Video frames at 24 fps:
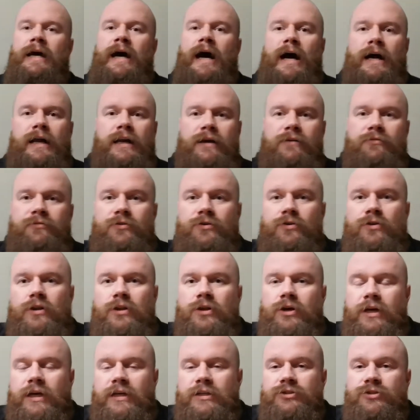I never
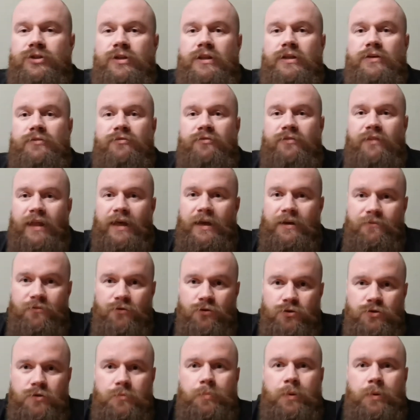look into the flavors,